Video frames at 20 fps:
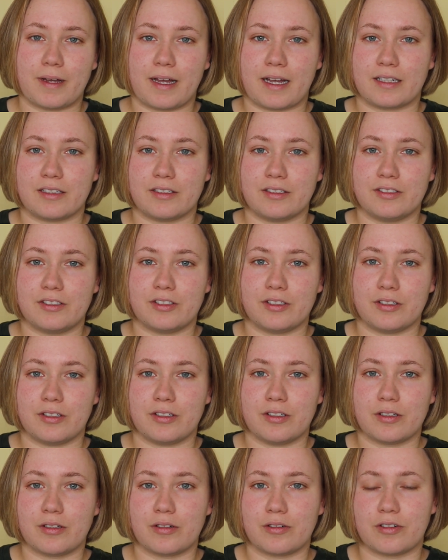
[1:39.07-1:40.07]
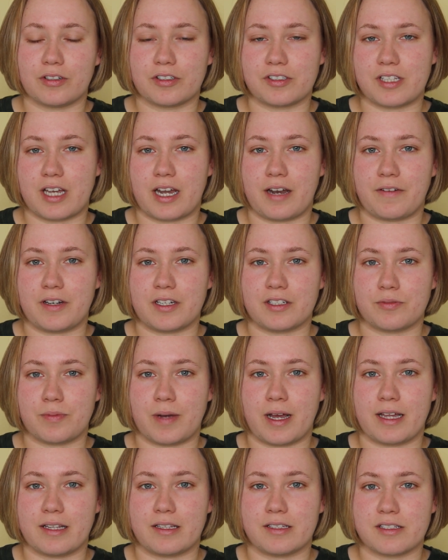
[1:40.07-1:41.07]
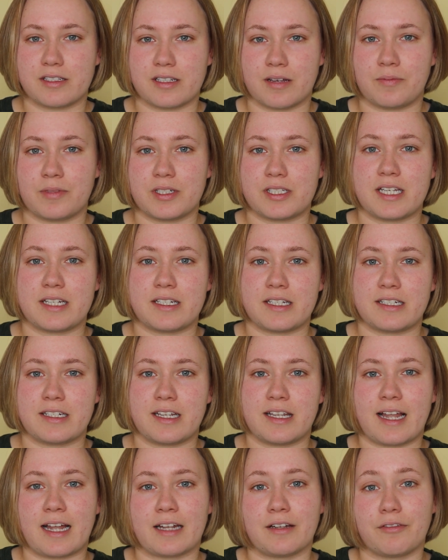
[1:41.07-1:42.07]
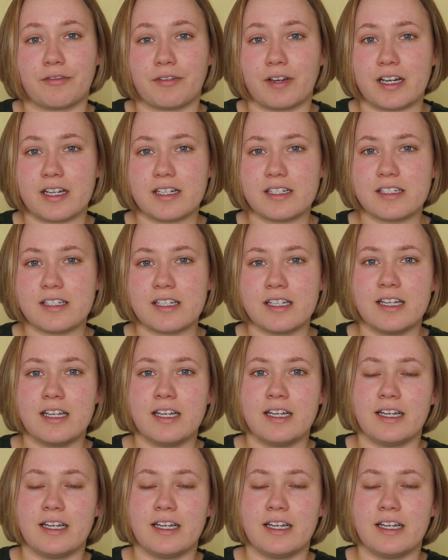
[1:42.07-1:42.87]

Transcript: and to look across areas where the sun was hitting the land first,